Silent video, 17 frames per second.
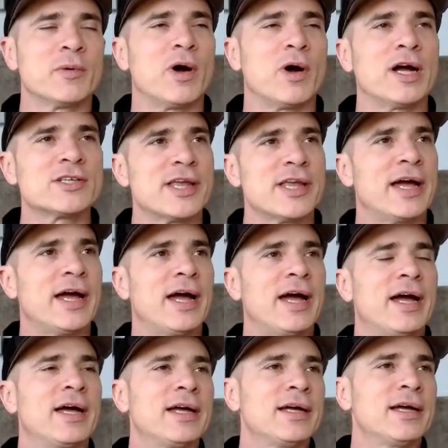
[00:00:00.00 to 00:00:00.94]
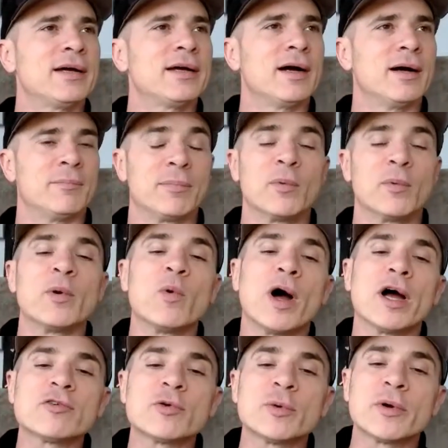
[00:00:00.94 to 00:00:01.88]
So we watched that,
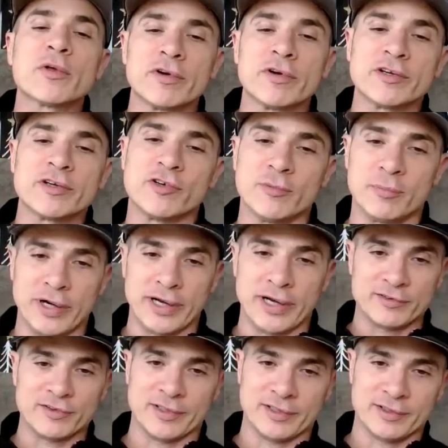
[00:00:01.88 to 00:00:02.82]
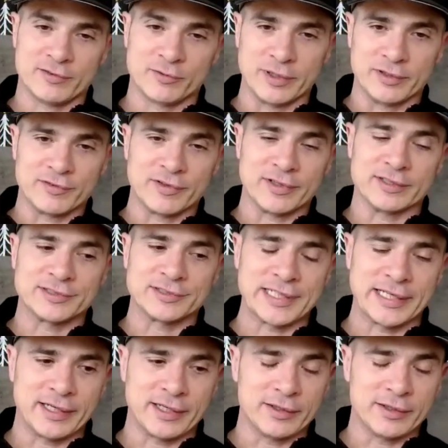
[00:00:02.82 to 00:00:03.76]
but we watched one with Richard Branson, is what I was
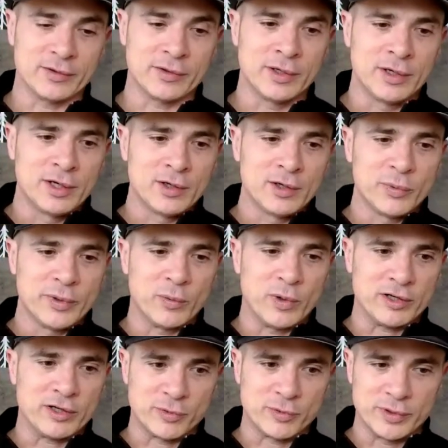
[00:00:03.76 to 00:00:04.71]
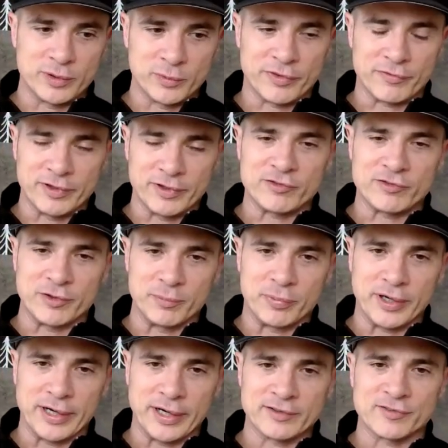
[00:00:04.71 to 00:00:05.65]
going to say to you. We watched one with
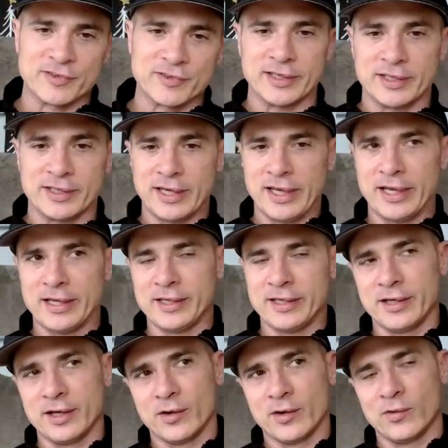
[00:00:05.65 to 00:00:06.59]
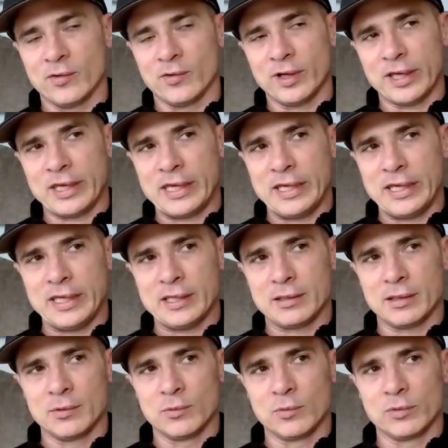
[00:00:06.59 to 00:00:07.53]
Richard Branson, and
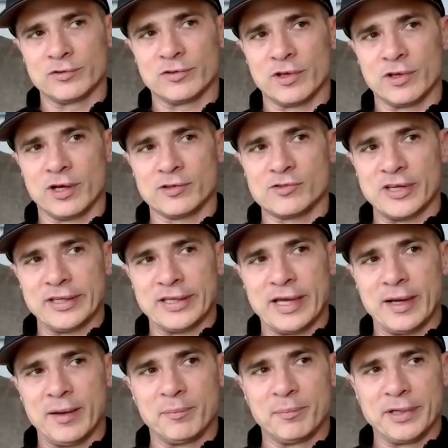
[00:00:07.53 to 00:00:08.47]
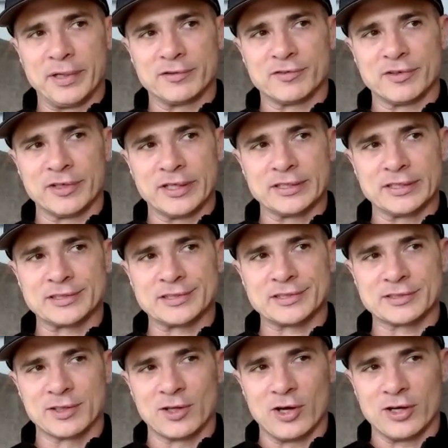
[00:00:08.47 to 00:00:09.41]
he was launching that
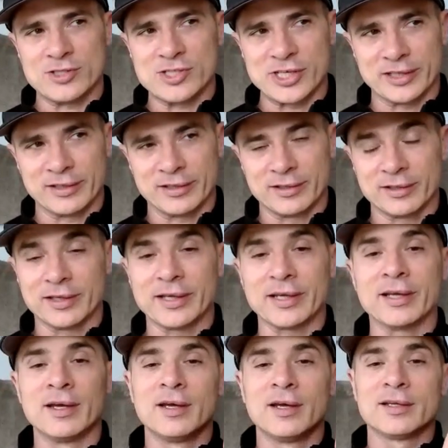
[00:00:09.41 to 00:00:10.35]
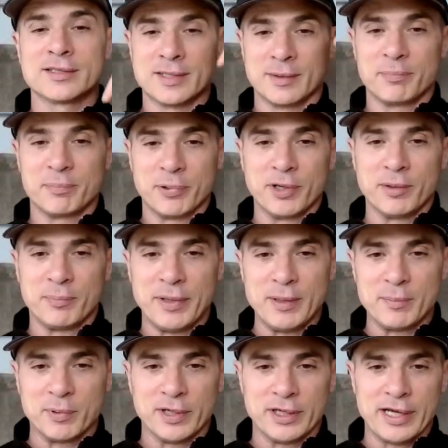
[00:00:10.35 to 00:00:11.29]
business, launching literally to
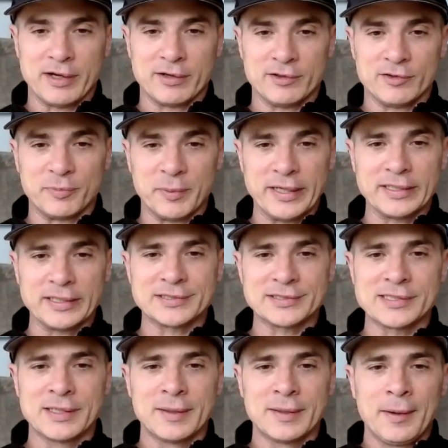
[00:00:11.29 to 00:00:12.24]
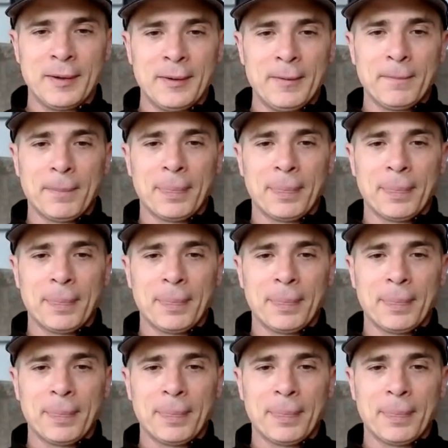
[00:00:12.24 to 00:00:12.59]
put people in outer space.